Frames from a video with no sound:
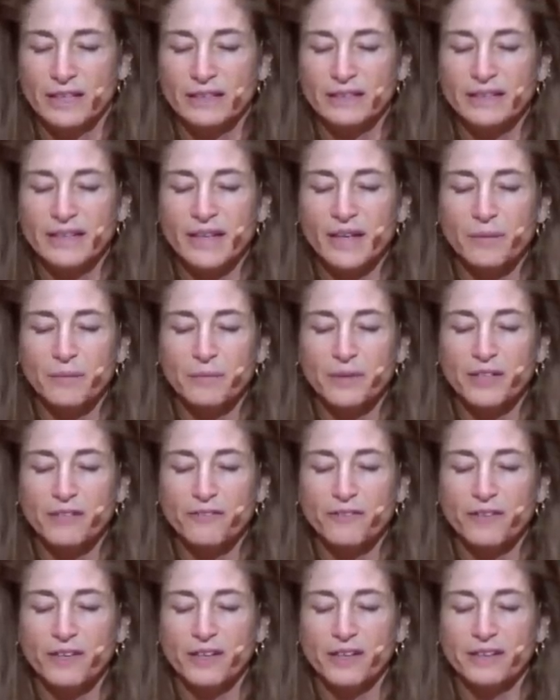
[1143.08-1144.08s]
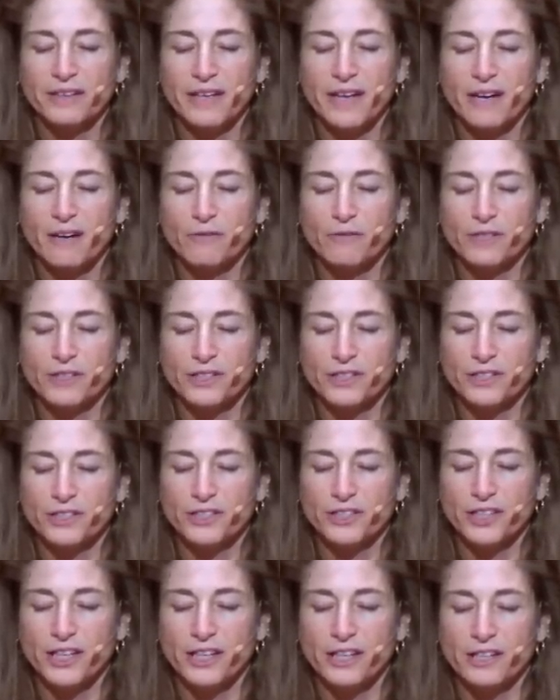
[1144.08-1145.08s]
Let me find that which is
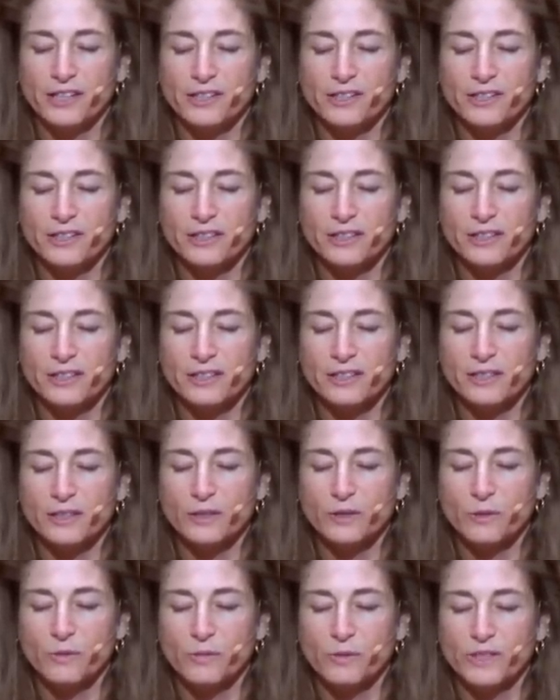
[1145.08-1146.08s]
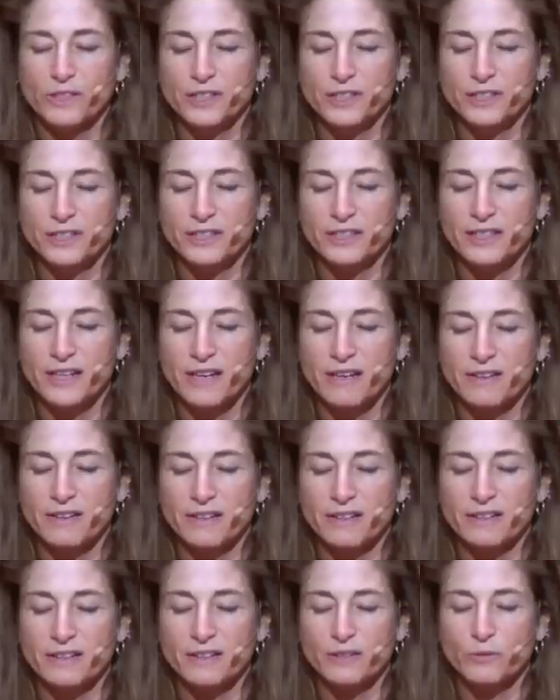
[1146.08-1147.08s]
changeless, which is
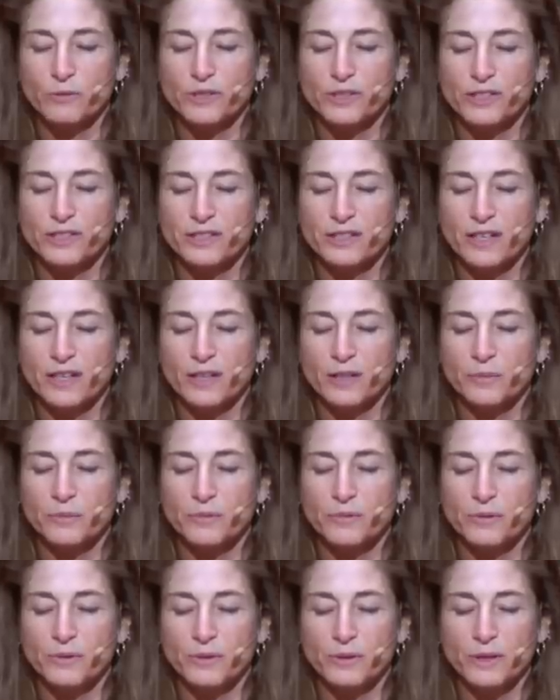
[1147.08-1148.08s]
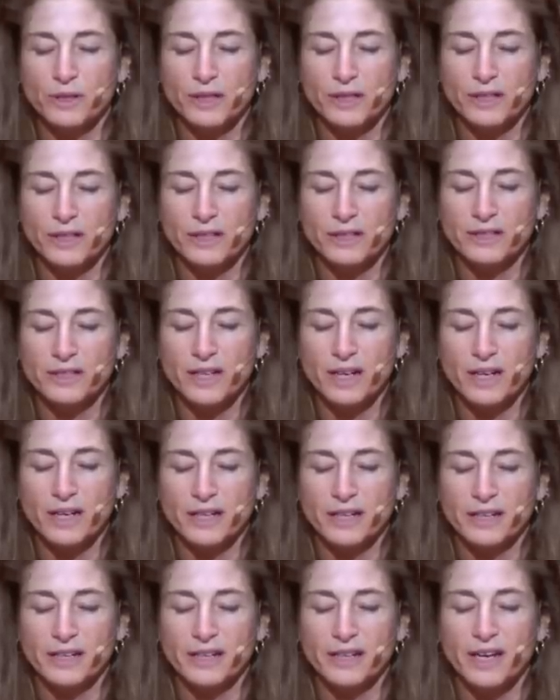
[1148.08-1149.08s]
deathless, which is unborn and
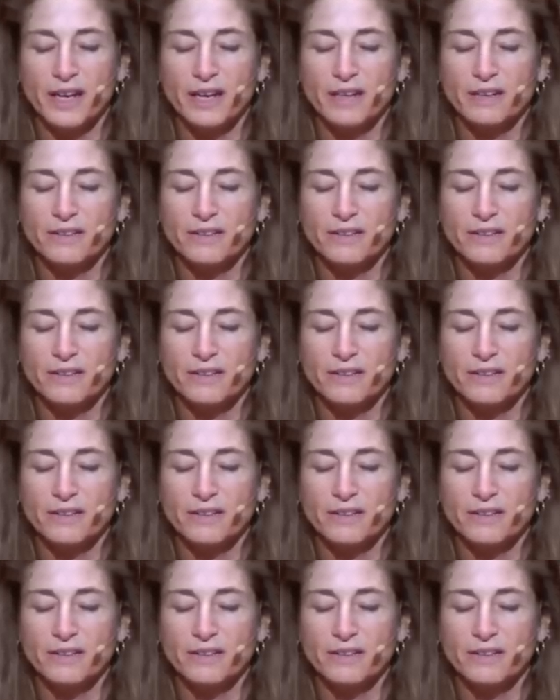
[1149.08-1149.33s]
undying,